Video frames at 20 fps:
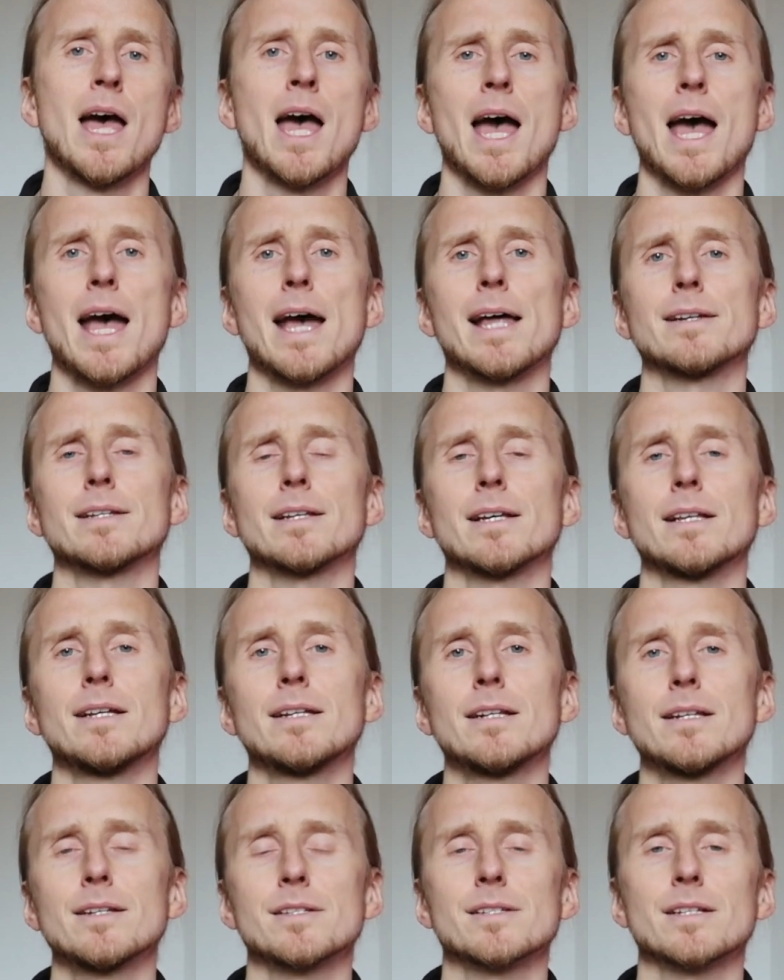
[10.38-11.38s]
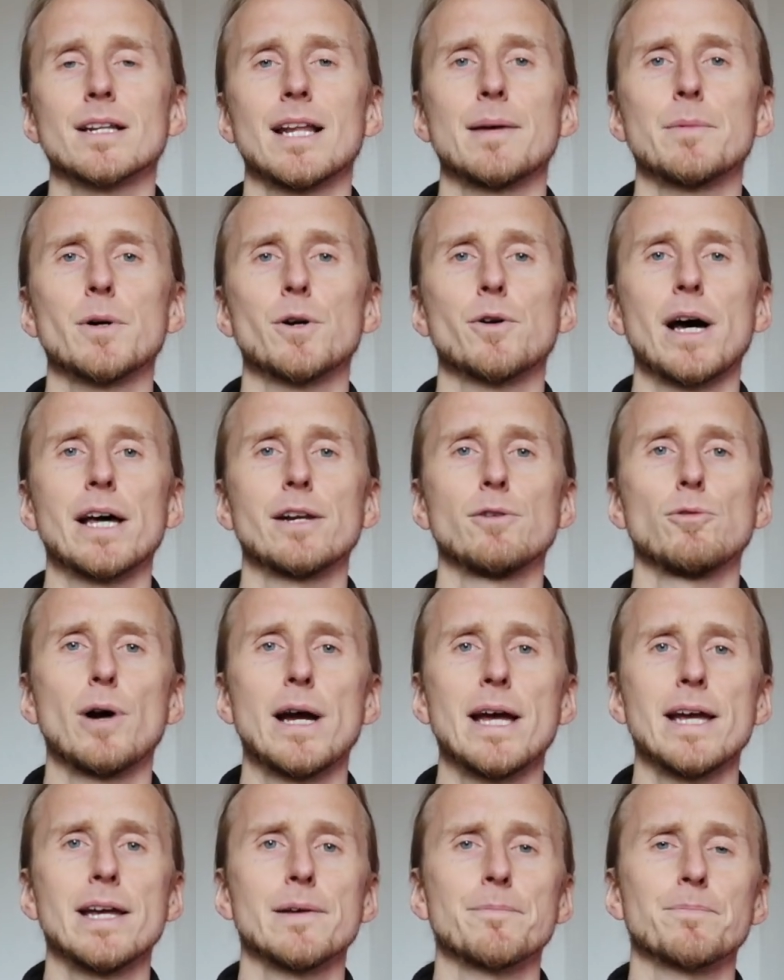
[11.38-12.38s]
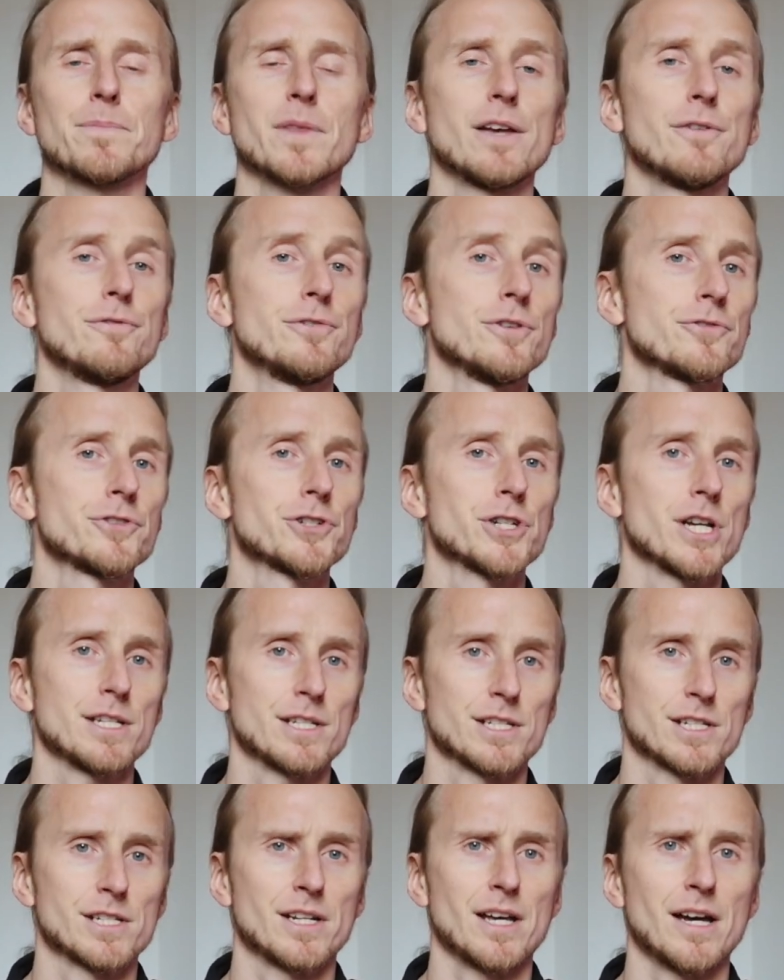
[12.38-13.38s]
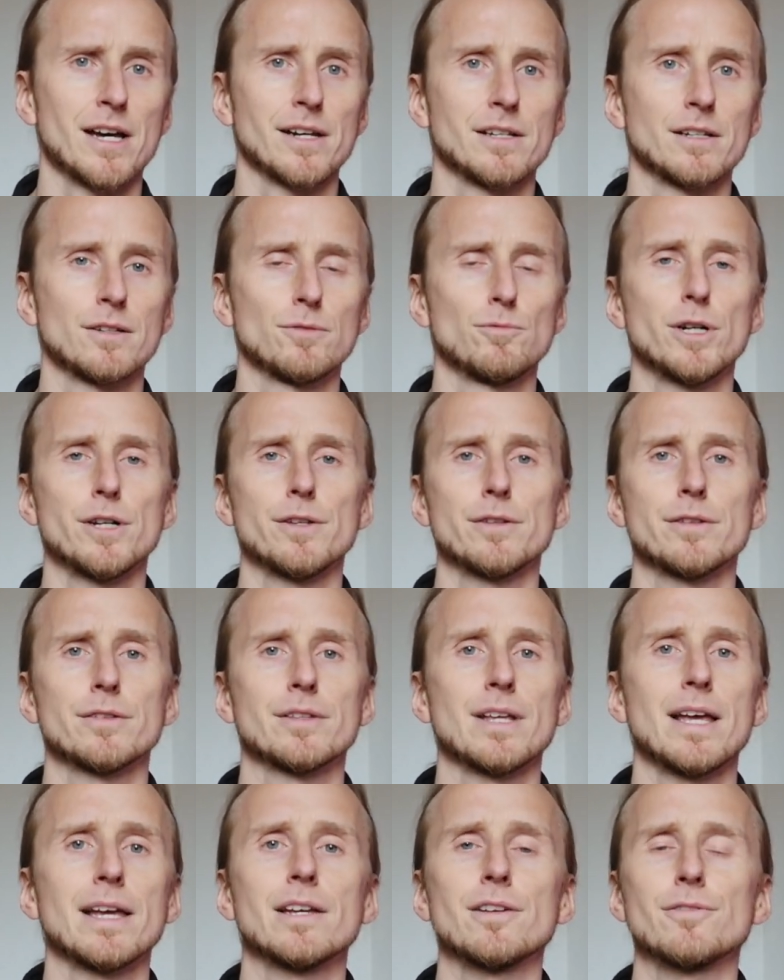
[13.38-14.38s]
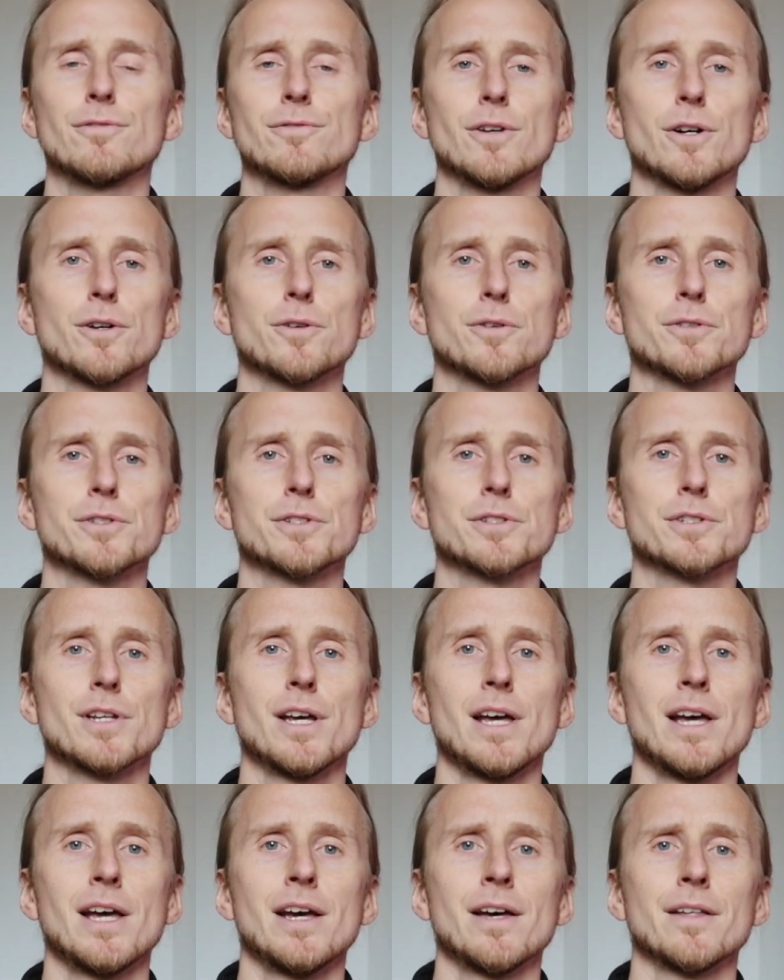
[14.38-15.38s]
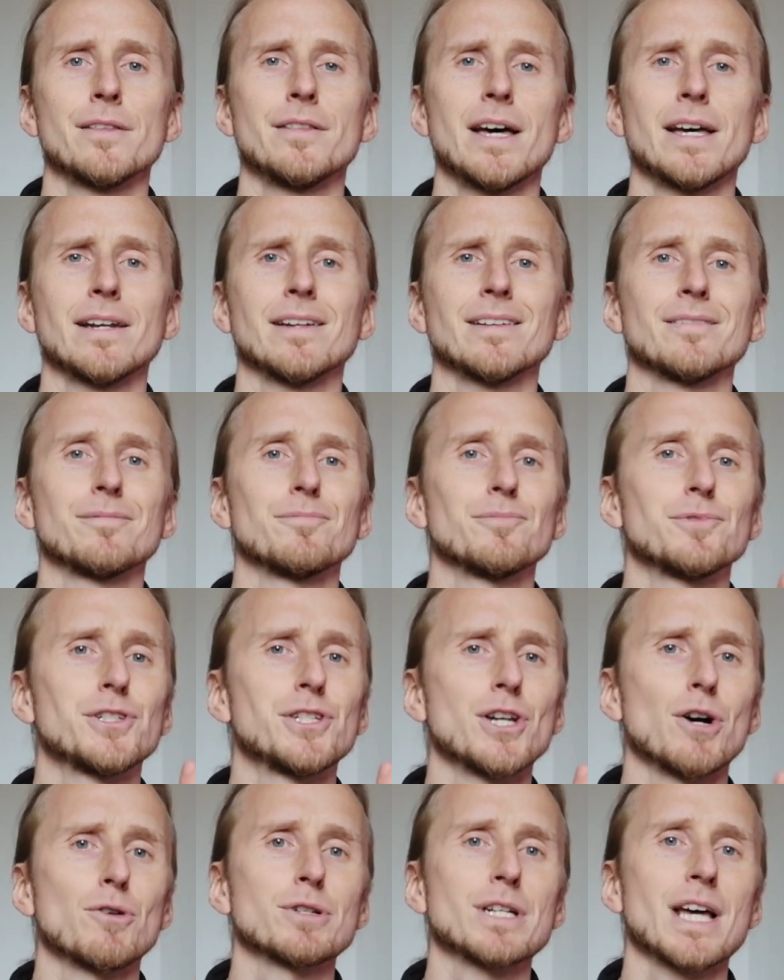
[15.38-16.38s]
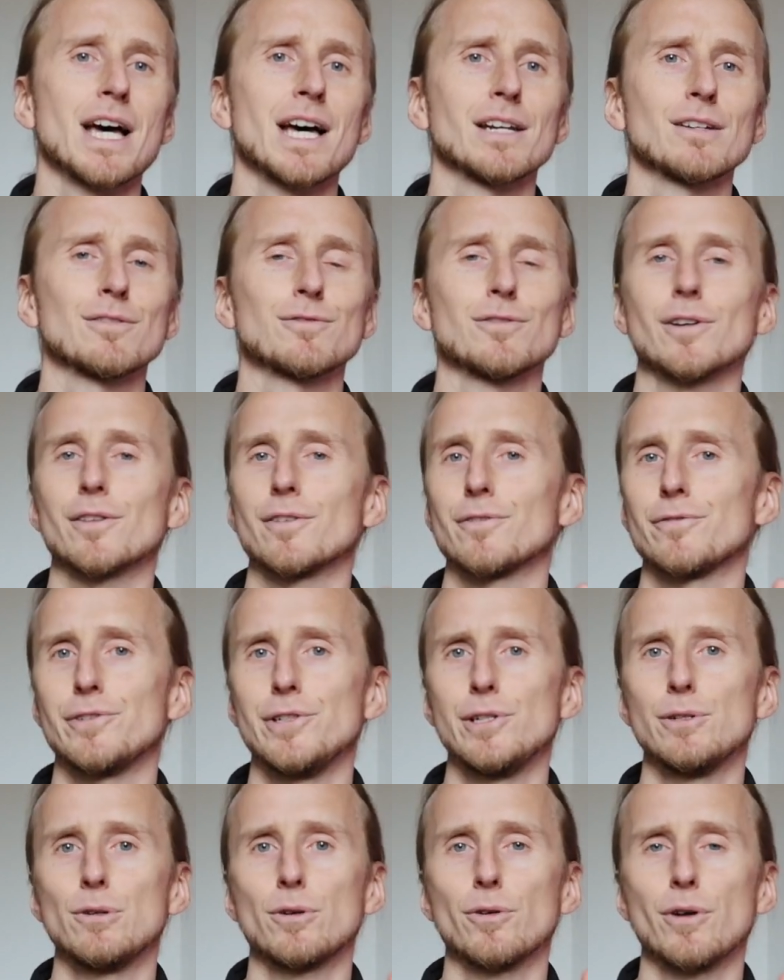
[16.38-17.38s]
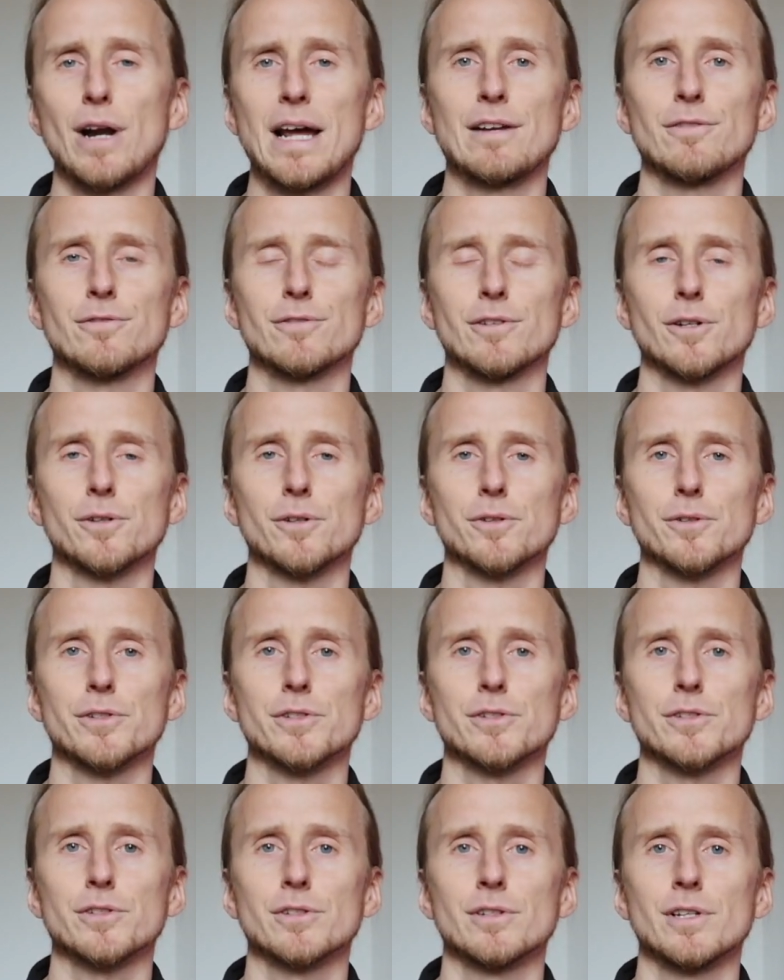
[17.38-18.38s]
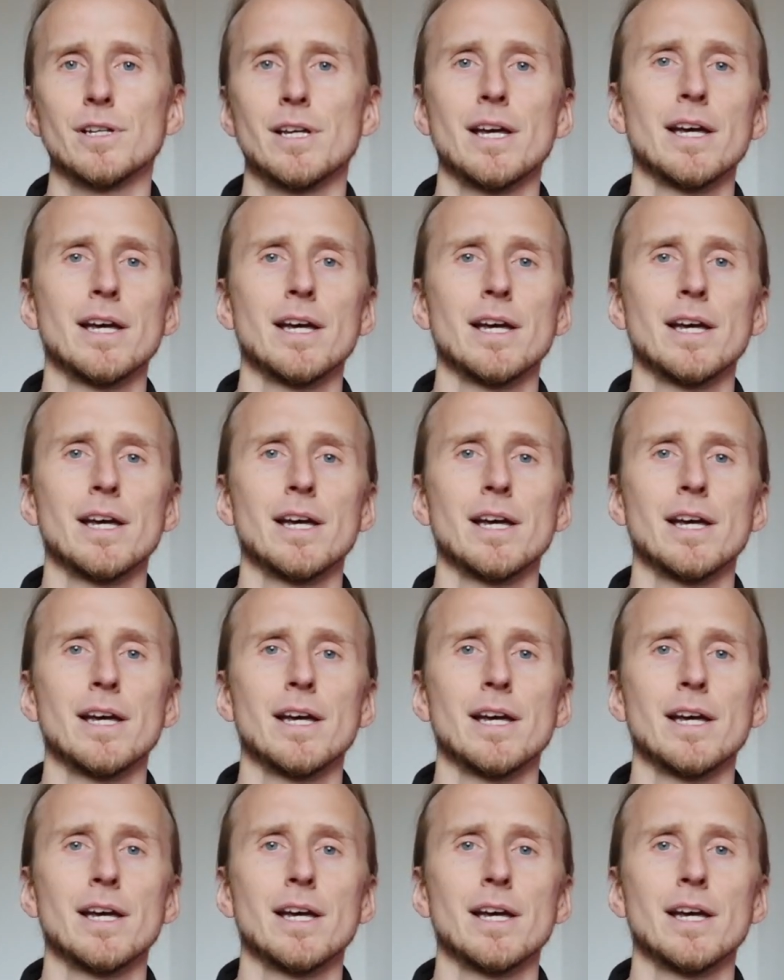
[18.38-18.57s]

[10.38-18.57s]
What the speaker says: And a little disclaimer right away, if you've just started with taking photos, then don't hunt for the few great photos.